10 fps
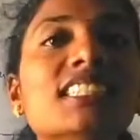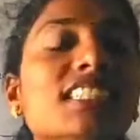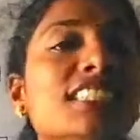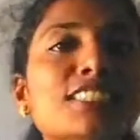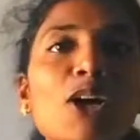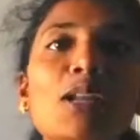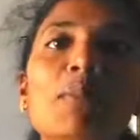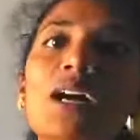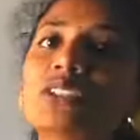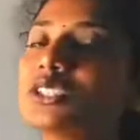this is all
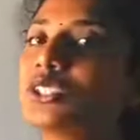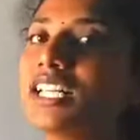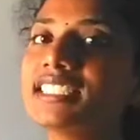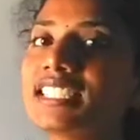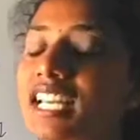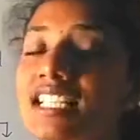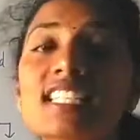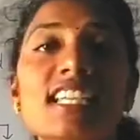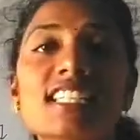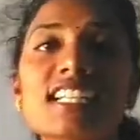about today's class.
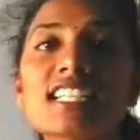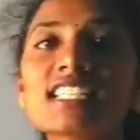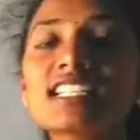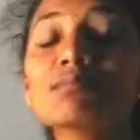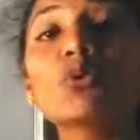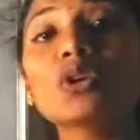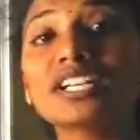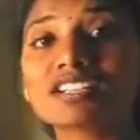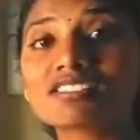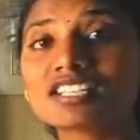Yes, let us learn more
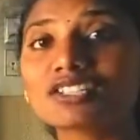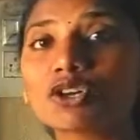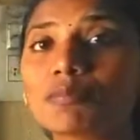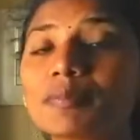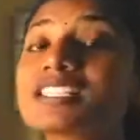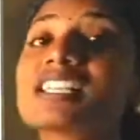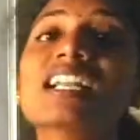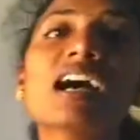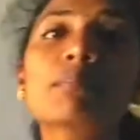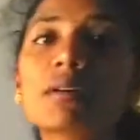interesting topics in
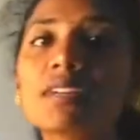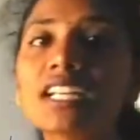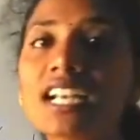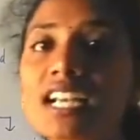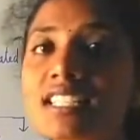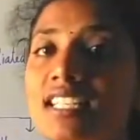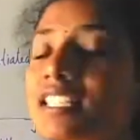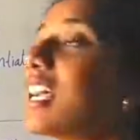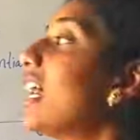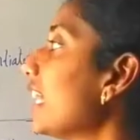upcoming classes.